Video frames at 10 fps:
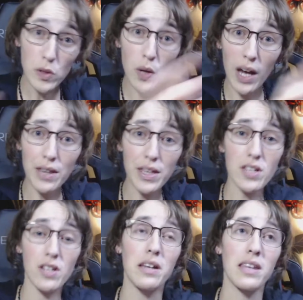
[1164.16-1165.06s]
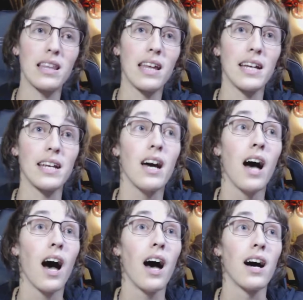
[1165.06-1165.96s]
so kind of things along that line.
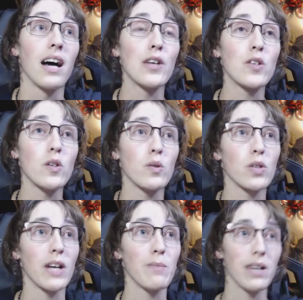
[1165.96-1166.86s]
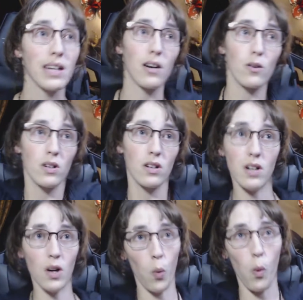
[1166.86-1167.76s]
I also try to pick out
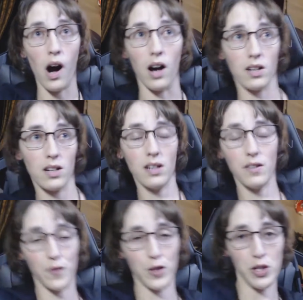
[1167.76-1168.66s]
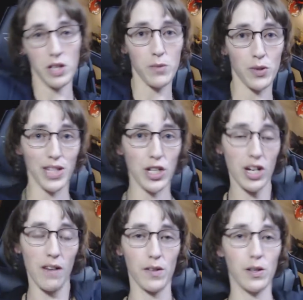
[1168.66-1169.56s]
a walk for each of them, so they
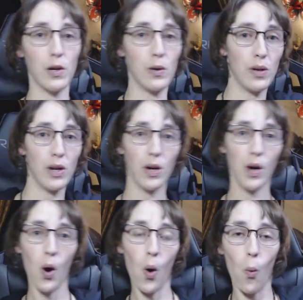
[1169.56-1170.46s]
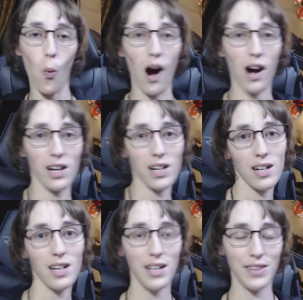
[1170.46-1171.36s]
each have their own walk
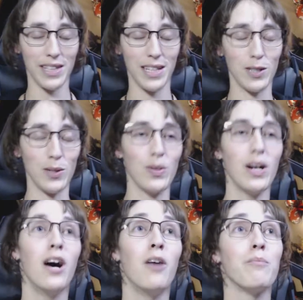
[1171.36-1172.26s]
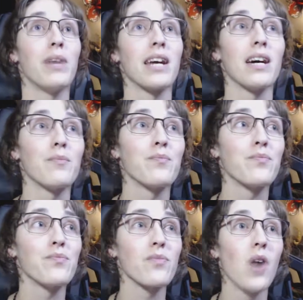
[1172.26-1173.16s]
that they do. But
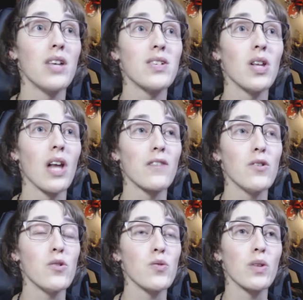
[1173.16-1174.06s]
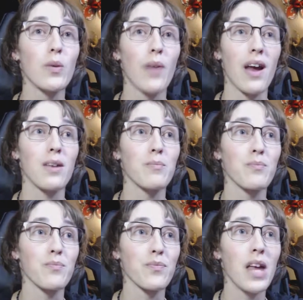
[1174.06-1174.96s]
honestly, a lot of it is really
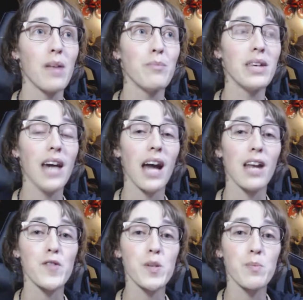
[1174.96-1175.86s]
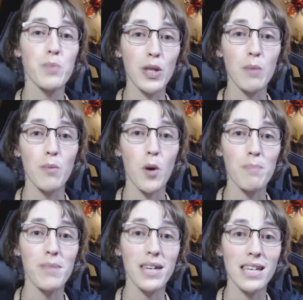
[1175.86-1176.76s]
random. Me kind of spur of the
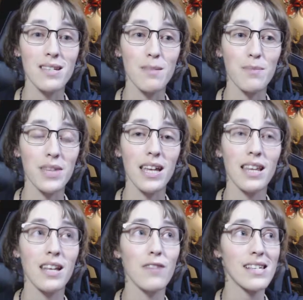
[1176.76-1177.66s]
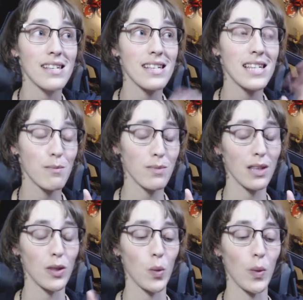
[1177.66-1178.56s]
moment picking something, and then if I see
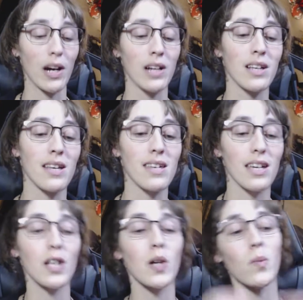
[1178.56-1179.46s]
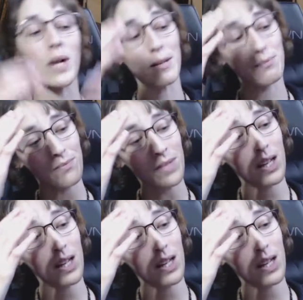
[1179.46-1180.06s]
something that they're wearing that's like, what?